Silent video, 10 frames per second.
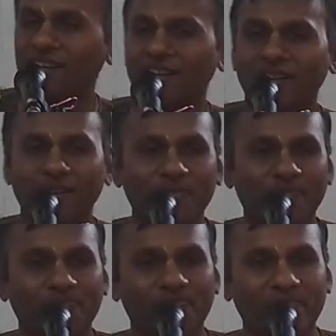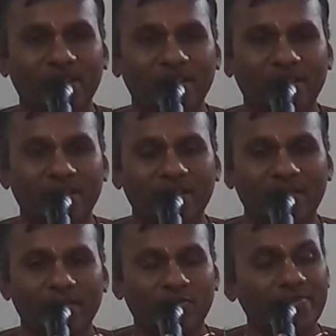
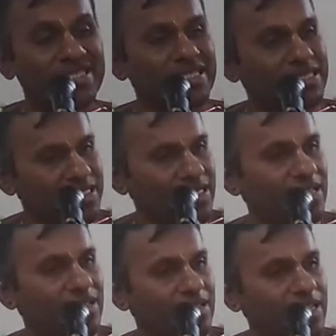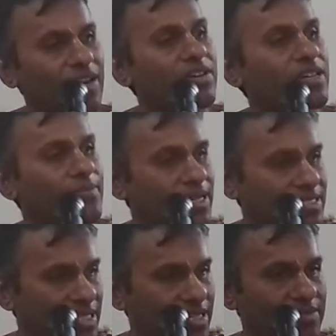to be sincere in our
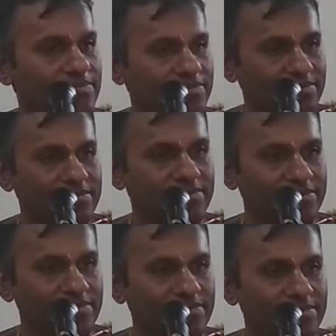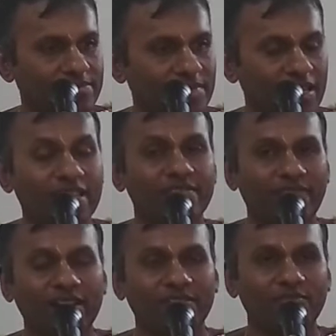capacity. In
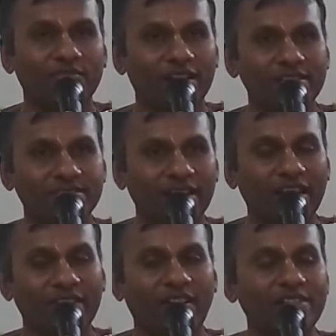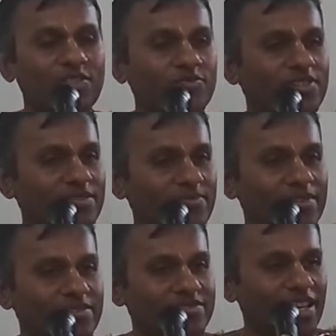fact, you will understand he had
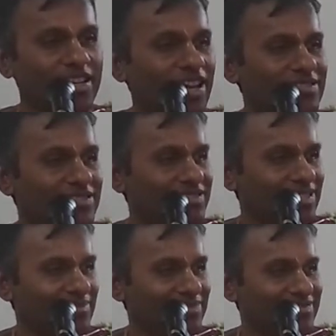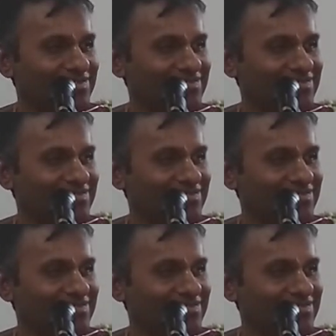5,000 sannyasi disciples.